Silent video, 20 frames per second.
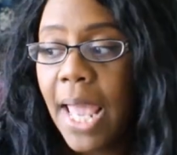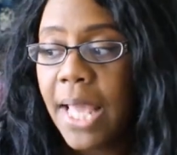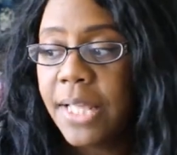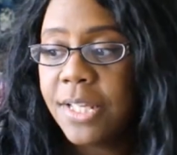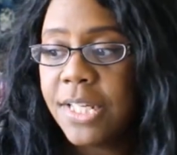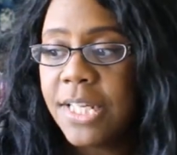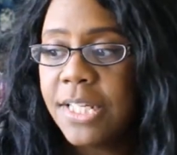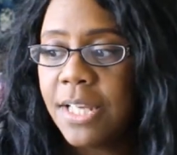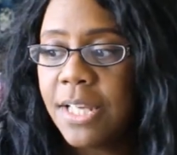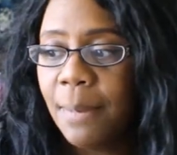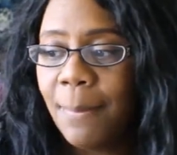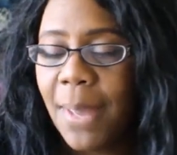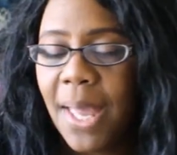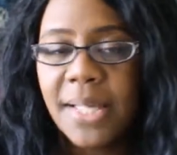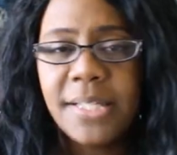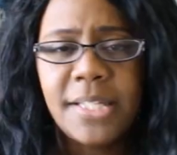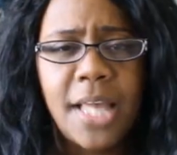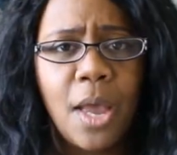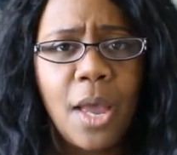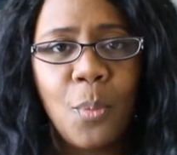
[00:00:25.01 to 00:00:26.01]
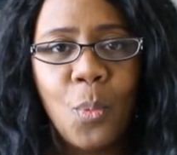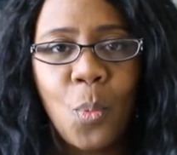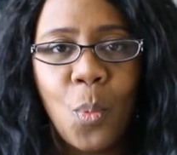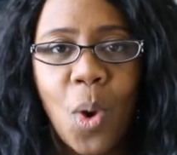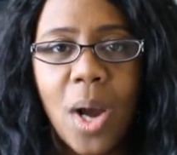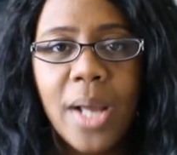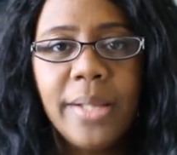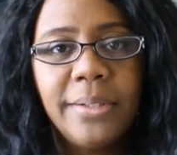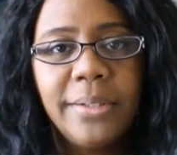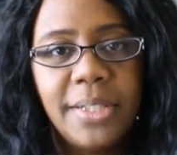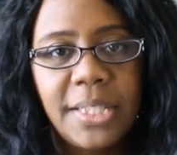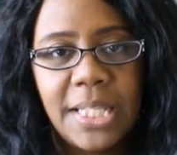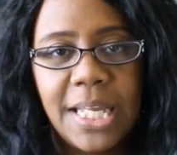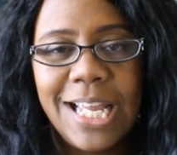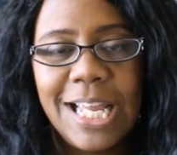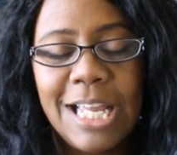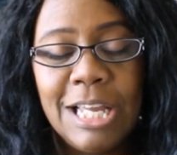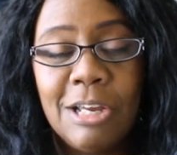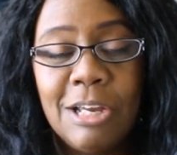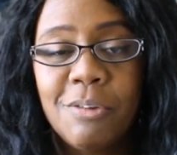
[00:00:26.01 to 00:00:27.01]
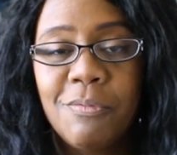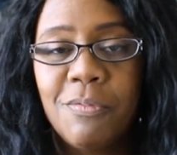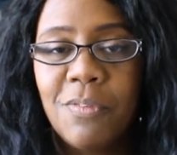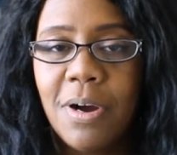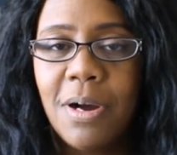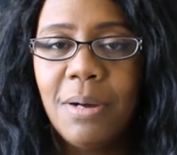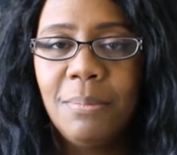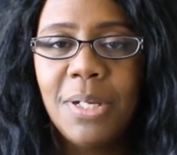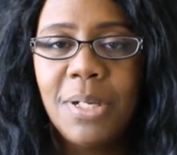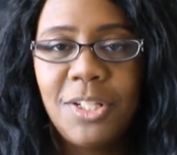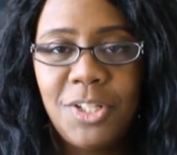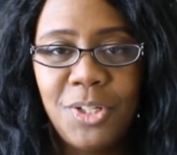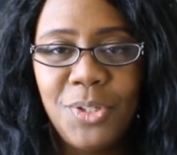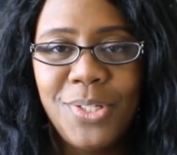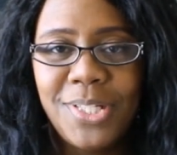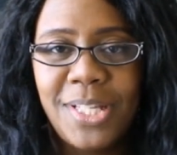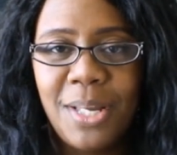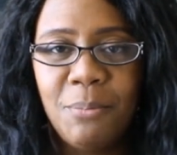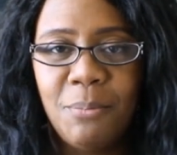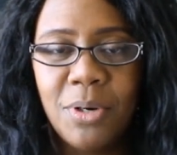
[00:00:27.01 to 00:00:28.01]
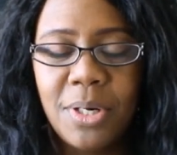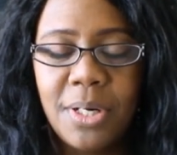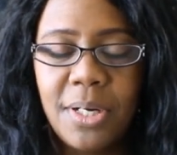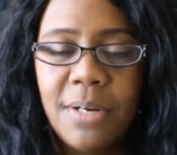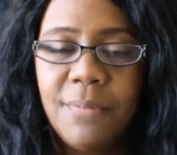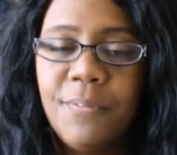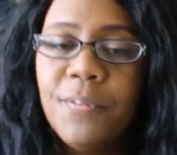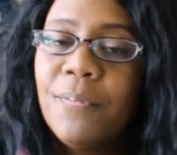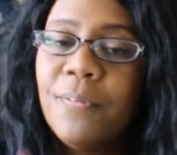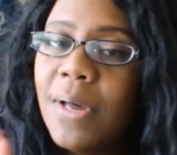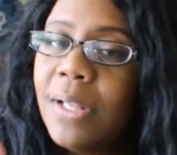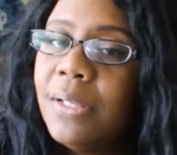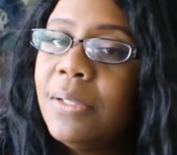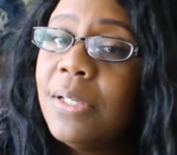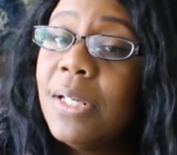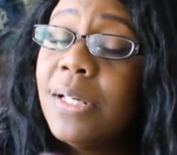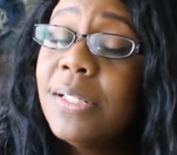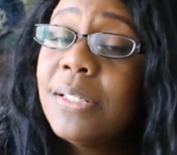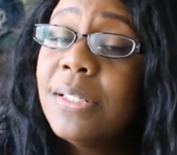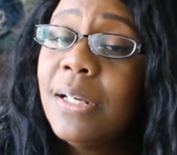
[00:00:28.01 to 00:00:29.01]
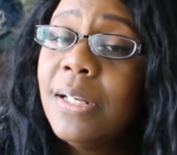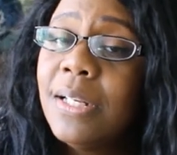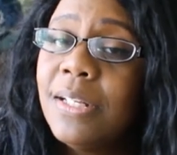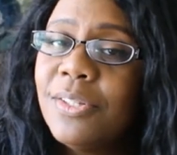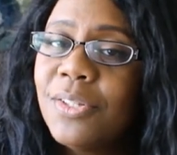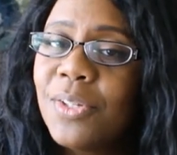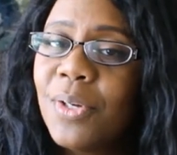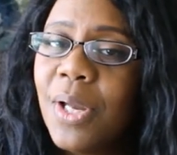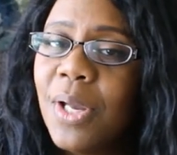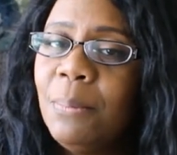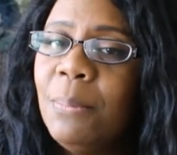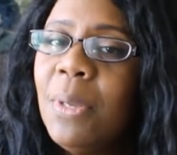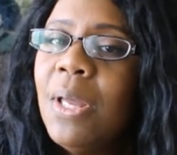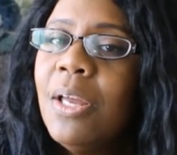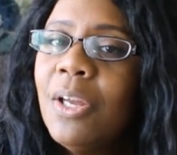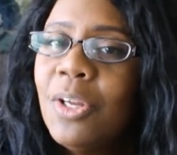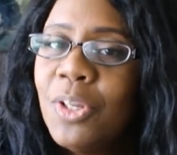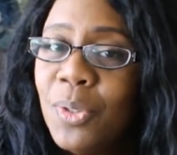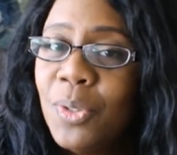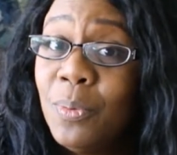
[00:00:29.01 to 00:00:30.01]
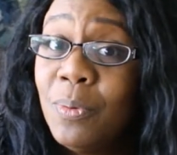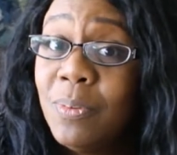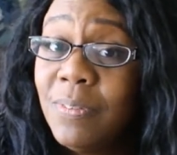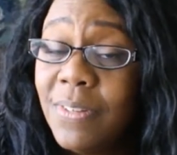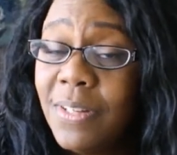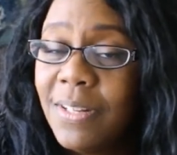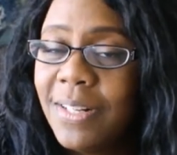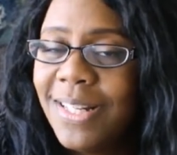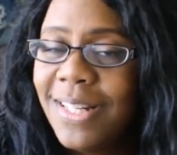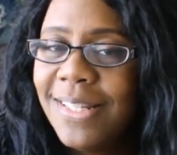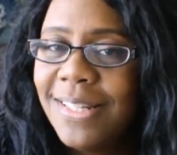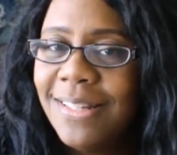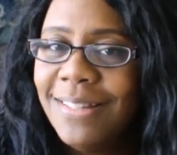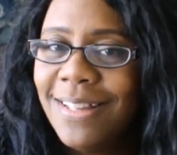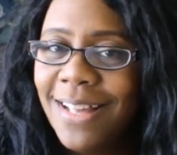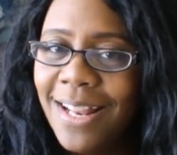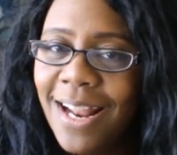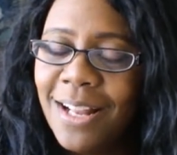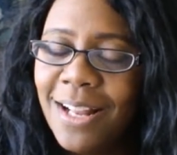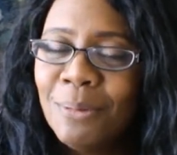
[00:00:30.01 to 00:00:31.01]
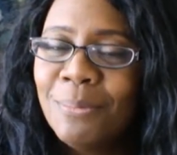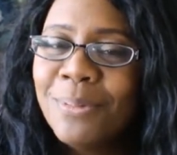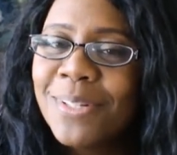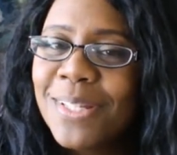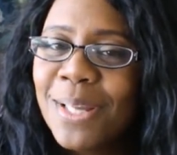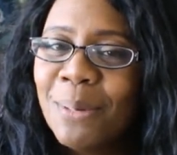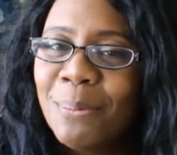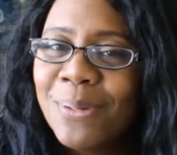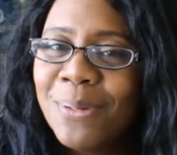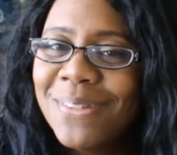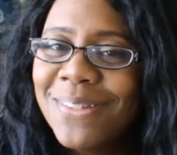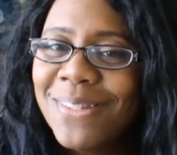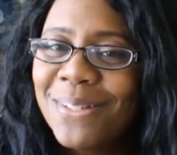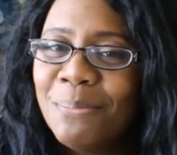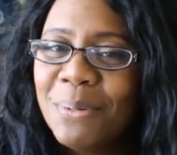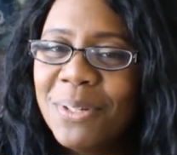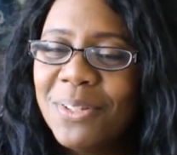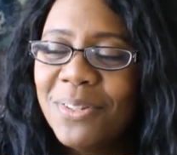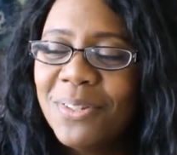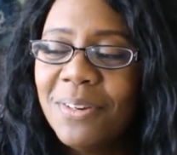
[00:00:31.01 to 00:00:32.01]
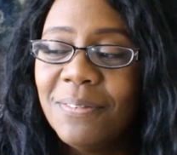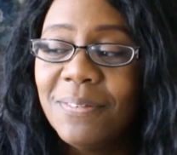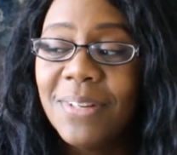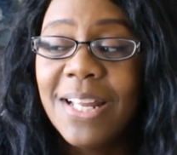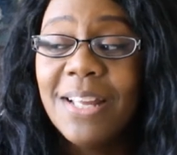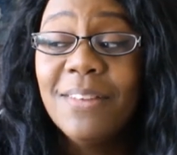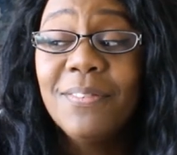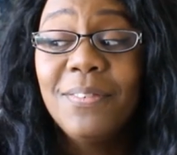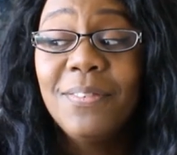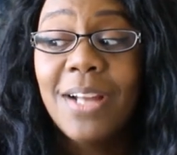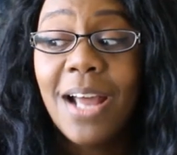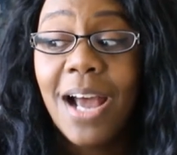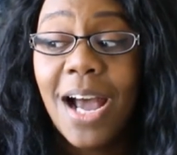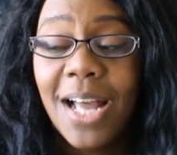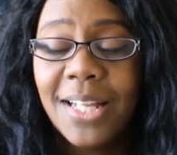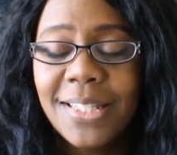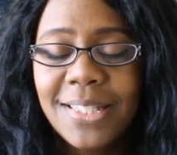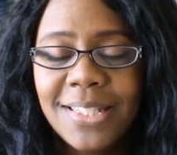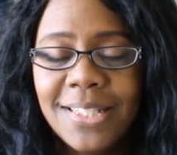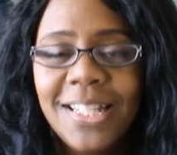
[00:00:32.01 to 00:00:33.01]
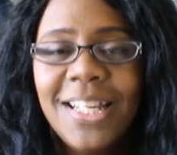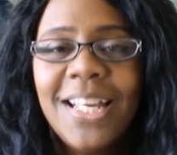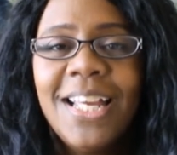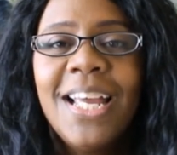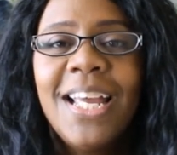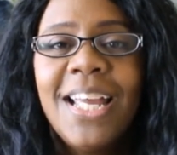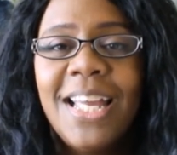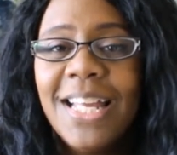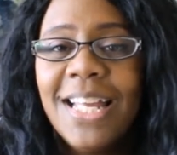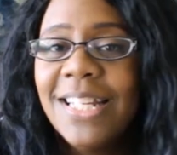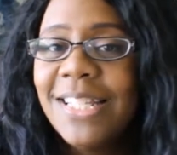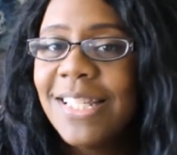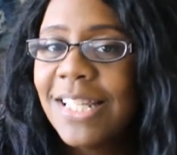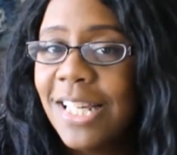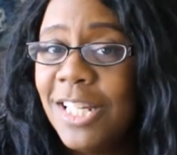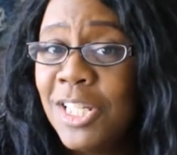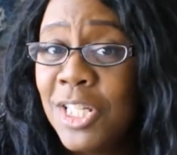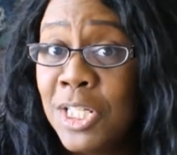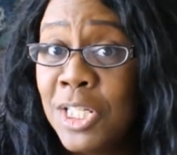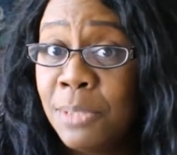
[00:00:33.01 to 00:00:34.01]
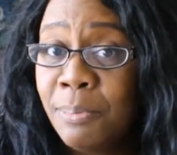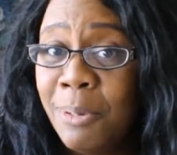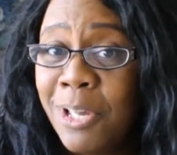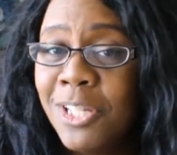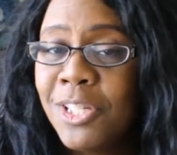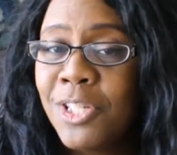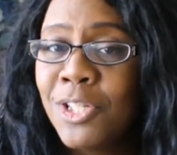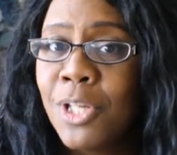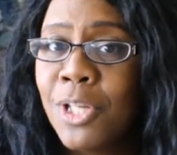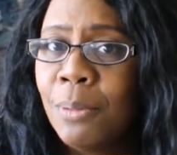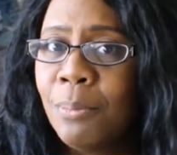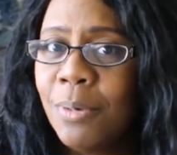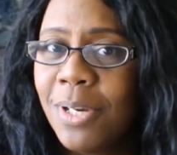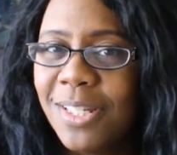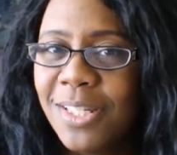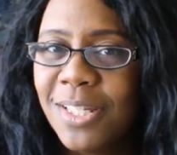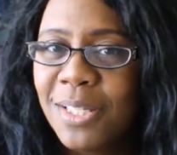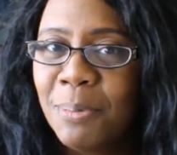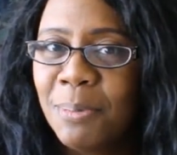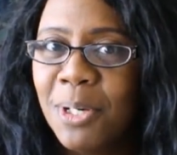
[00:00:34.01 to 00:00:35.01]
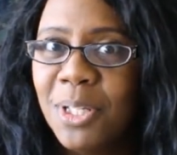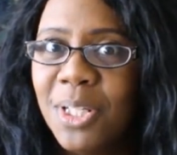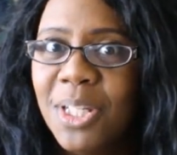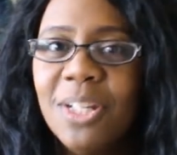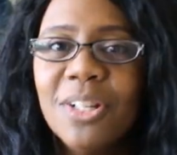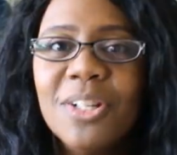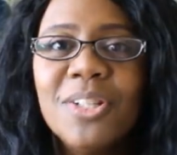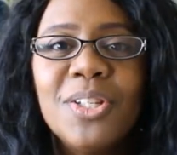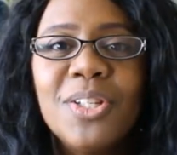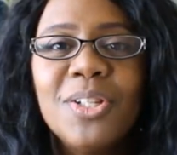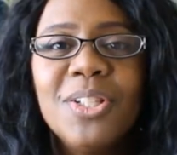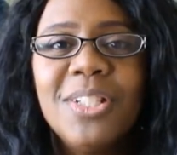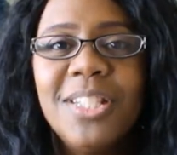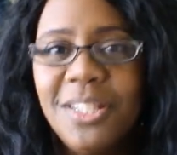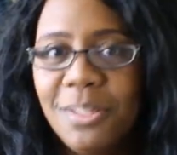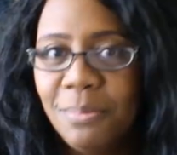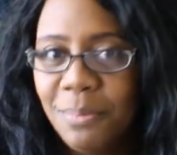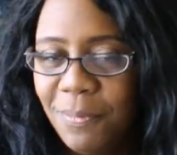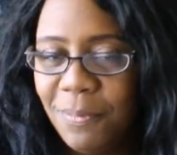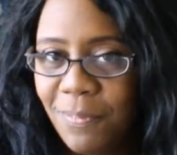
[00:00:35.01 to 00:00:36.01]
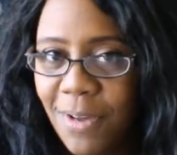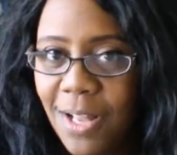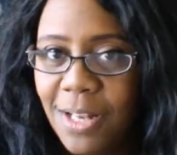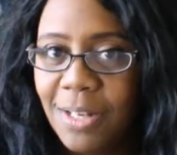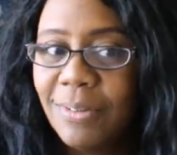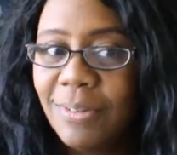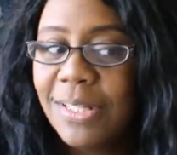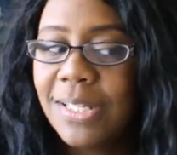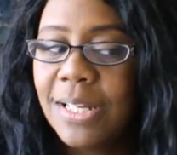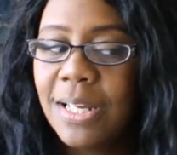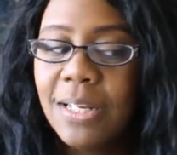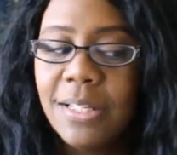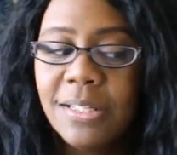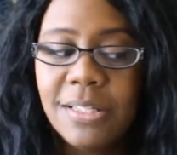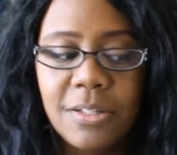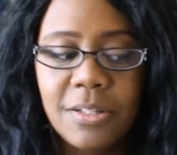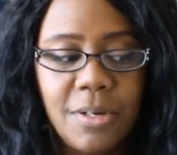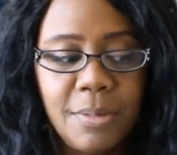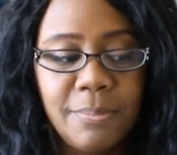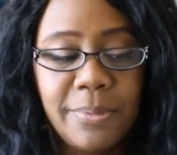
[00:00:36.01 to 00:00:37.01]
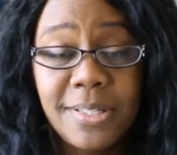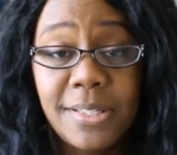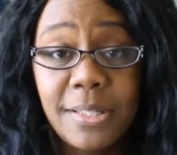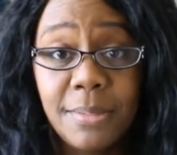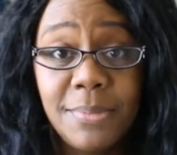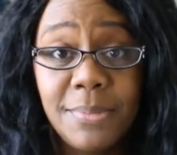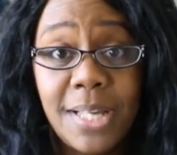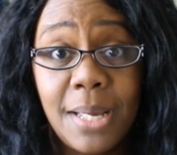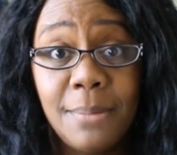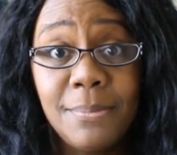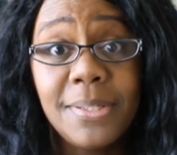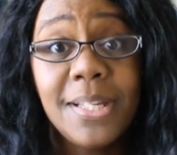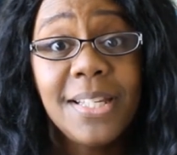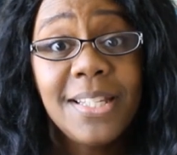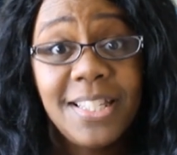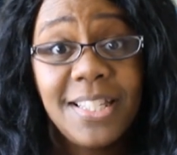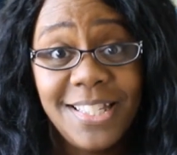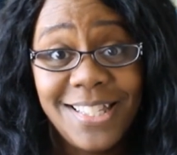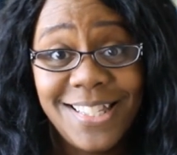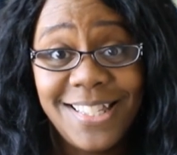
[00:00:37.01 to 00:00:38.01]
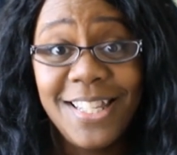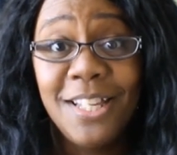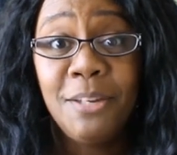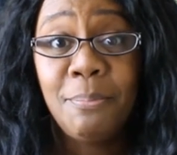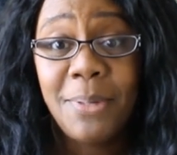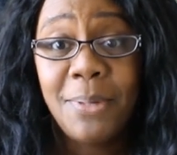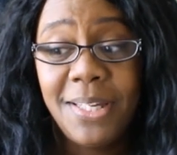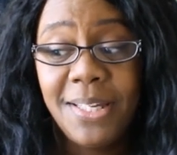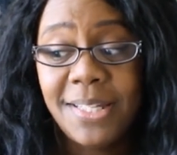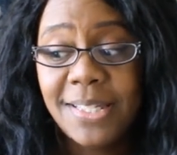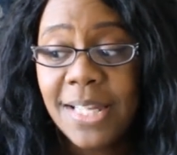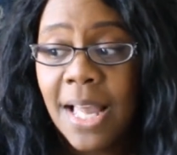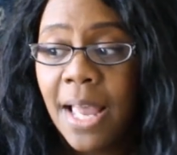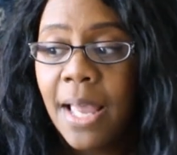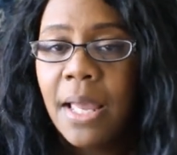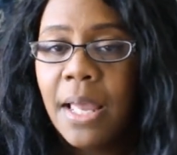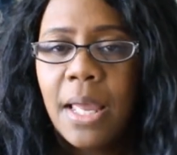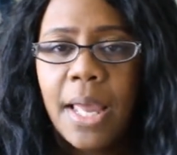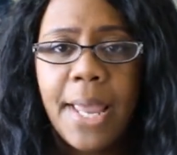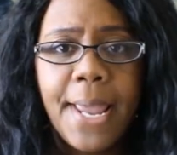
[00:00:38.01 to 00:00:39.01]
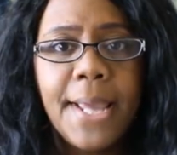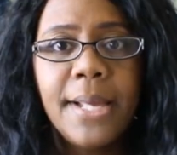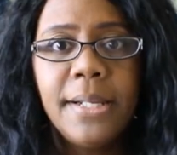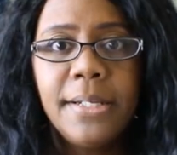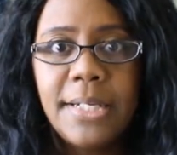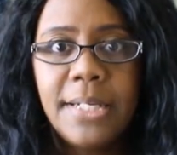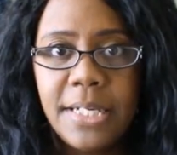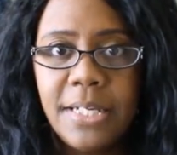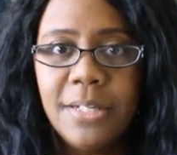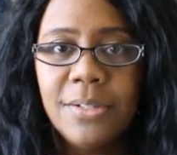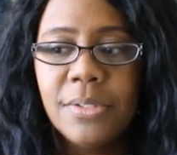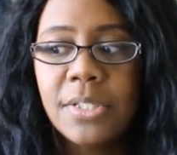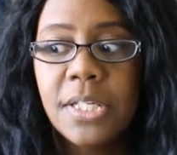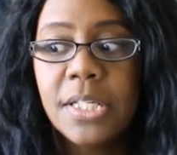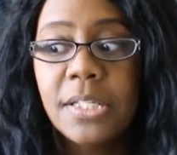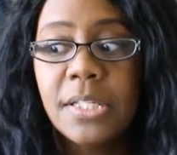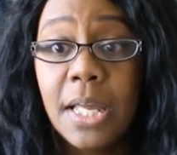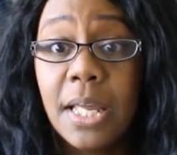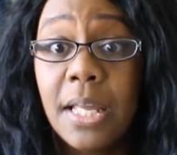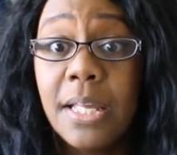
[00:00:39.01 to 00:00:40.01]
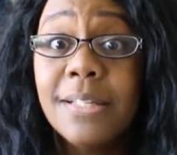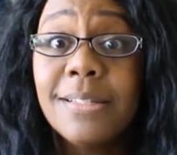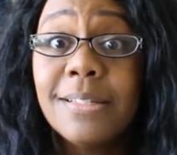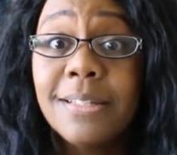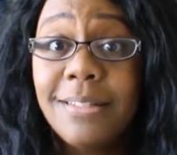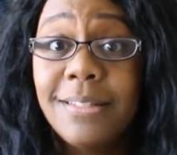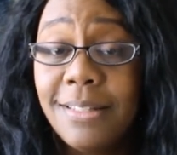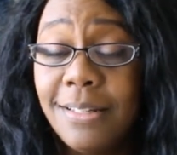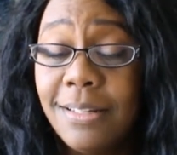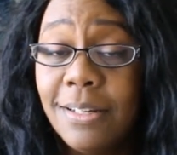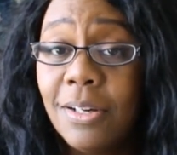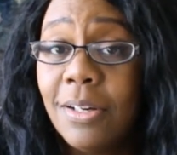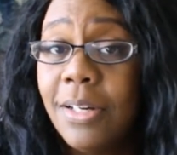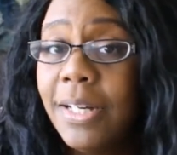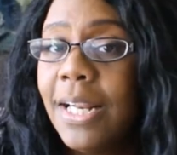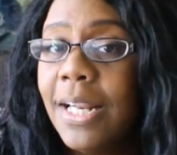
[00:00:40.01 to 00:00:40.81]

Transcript: It's T J Maxx and one thing from Tuesday Morning. If you followed us on Instagram, you will have already seen that item because I posted a picture of it. If not, it is Lacey Space, the same way that's spelled here. So you need to be following us on Instagram because sometimes I give you sneak peeks and deals because it is a deal.